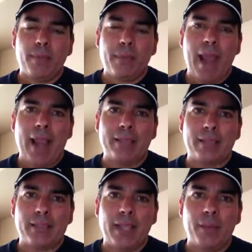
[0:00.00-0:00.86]
back in
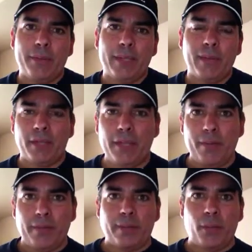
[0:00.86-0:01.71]
the day when you had all the
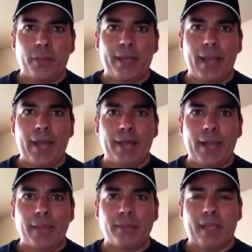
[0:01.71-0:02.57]
hearings going on,
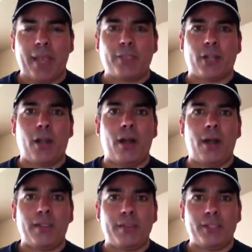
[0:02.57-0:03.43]
names like H.R.
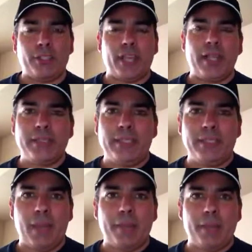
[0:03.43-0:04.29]
Haldeman and John
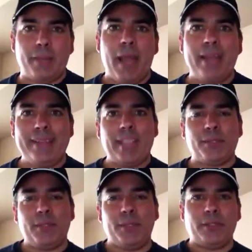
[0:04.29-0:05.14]
Dean coming to mind.
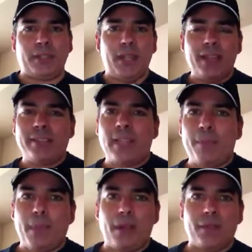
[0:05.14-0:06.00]
That's minutia.
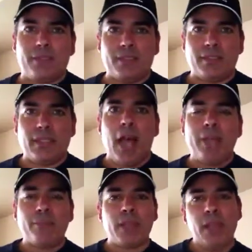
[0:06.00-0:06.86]
Step that off to the
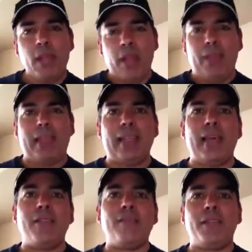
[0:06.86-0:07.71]
side. The
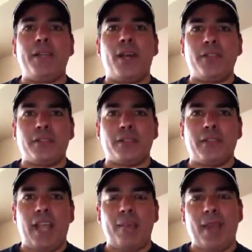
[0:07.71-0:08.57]
lovely Audra Stamp